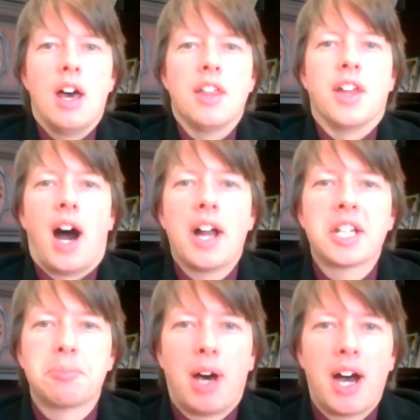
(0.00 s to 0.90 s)
The
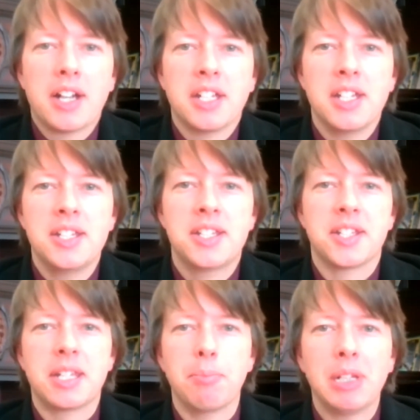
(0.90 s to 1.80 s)
hardest part is
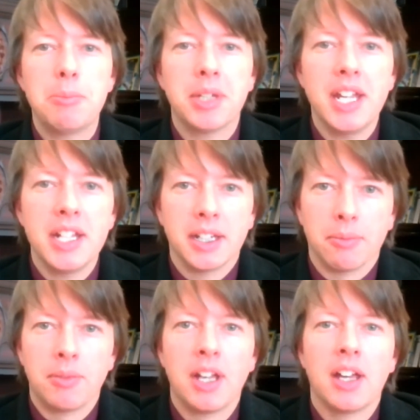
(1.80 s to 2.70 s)
simply beginning
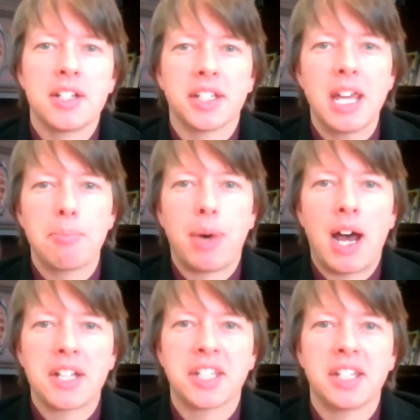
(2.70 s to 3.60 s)
to get
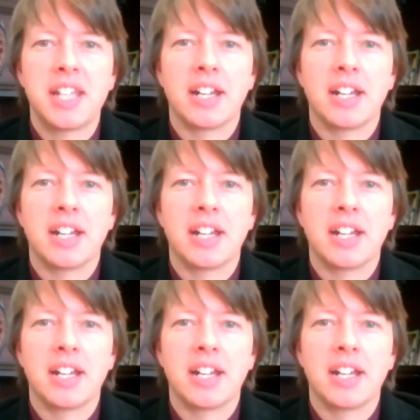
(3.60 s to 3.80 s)
past that